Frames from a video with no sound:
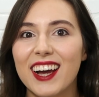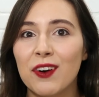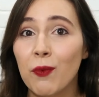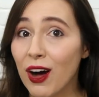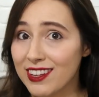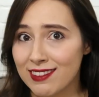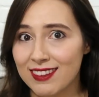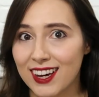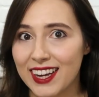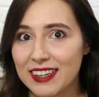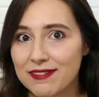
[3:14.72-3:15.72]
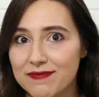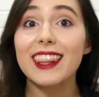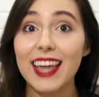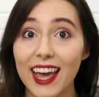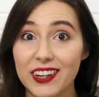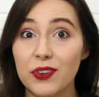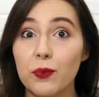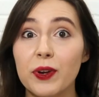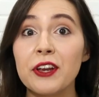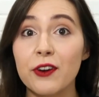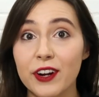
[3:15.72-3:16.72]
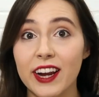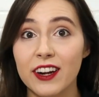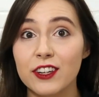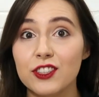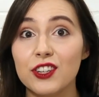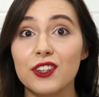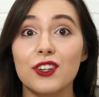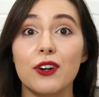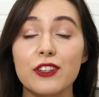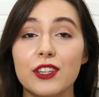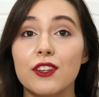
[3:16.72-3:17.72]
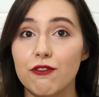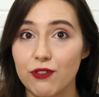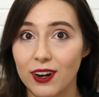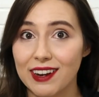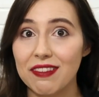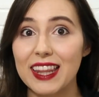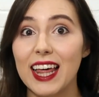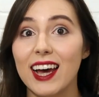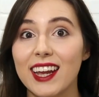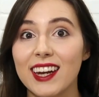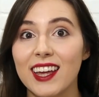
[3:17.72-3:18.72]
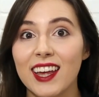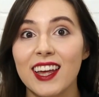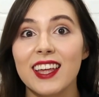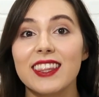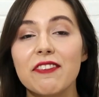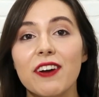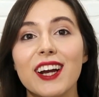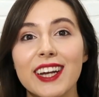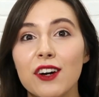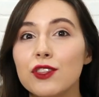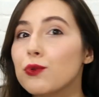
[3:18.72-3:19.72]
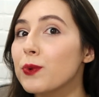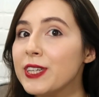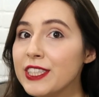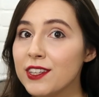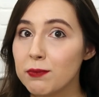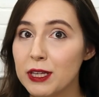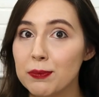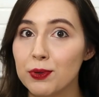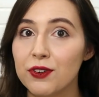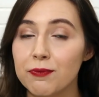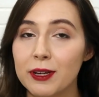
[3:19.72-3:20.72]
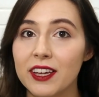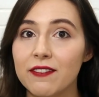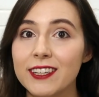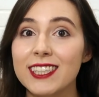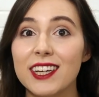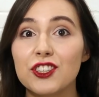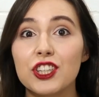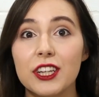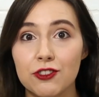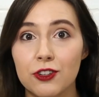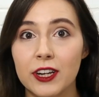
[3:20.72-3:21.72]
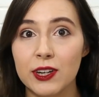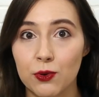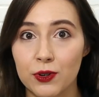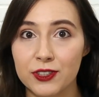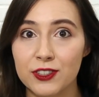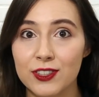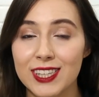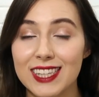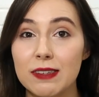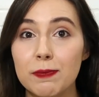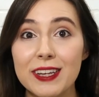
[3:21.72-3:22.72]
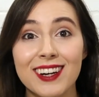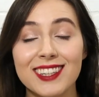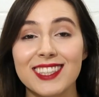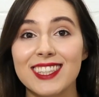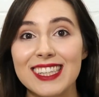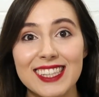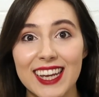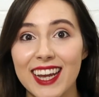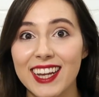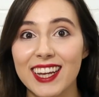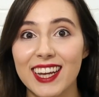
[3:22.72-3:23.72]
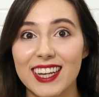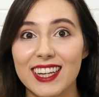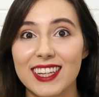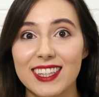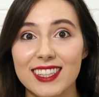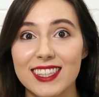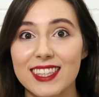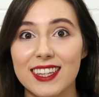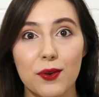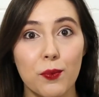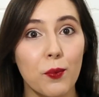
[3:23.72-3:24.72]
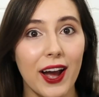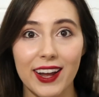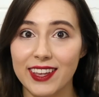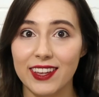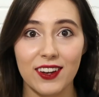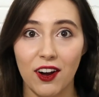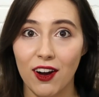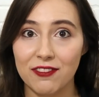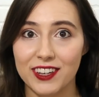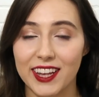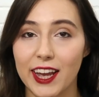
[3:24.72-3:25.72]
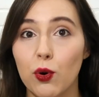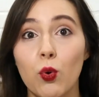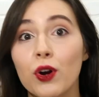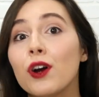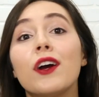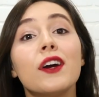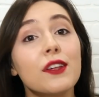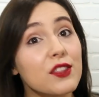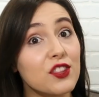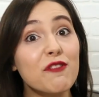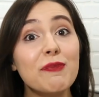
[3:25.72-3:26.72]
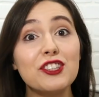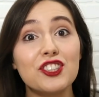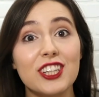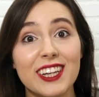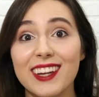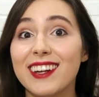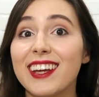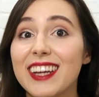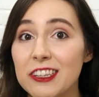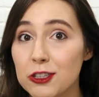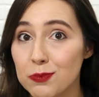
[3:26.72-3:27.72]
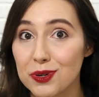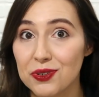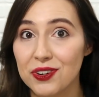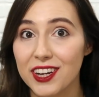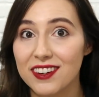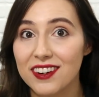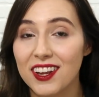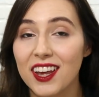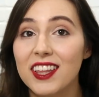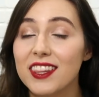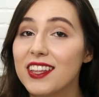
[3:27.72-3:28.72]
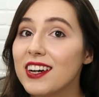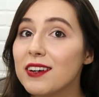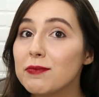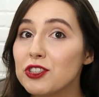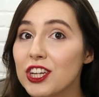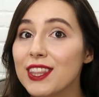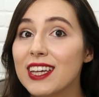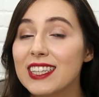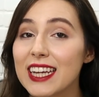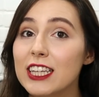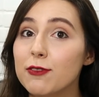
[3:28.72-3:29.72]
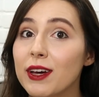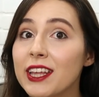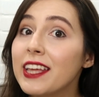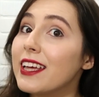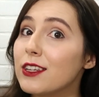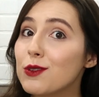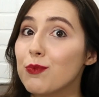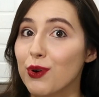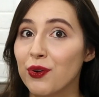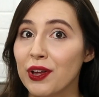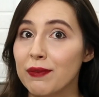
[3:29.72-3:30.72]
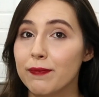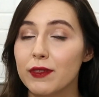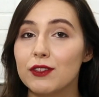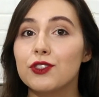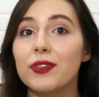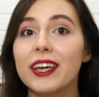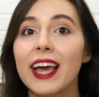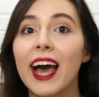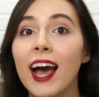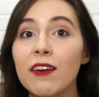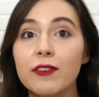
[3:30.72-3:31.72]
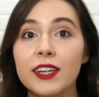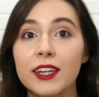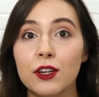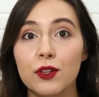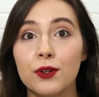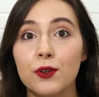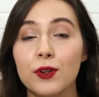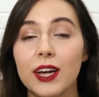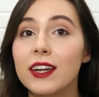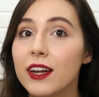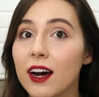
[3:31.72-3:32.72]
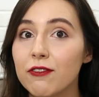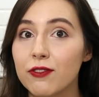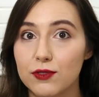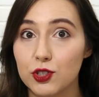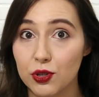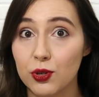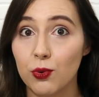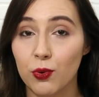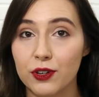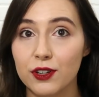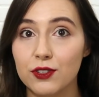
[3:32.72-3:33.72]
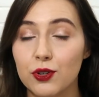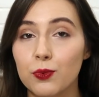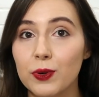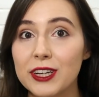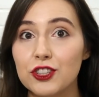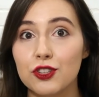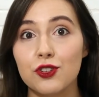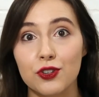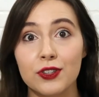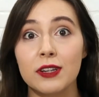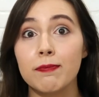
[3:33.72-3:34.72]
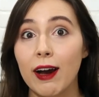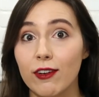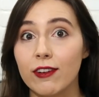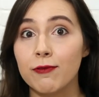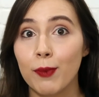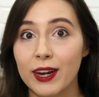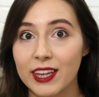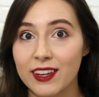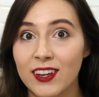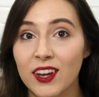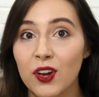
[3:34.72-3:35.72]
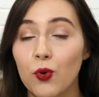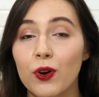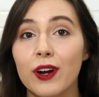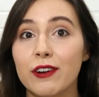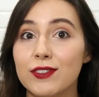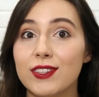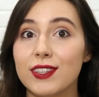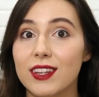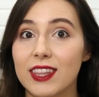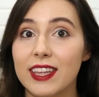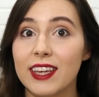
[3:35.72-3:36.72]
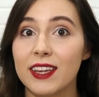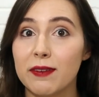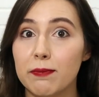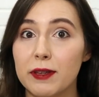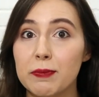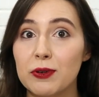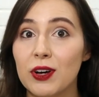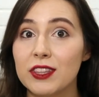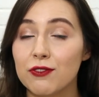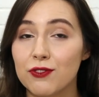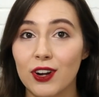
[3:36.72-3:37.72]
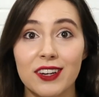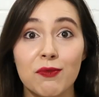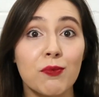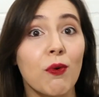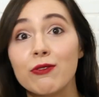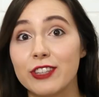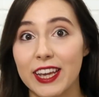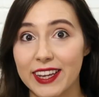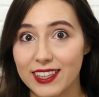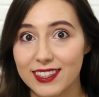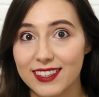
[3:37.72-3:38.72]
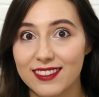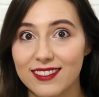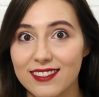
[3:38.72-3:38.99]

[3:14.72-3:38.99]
while in line. Then, when your character goes to the front of the line, they find out the reason people have been giving such intricate orders is because today is wacky coffee day, or the machine is broken. The machine that takes money is broken. So they have to include enough to the order to reach a certain amount of money, or else the people at the front won't take it.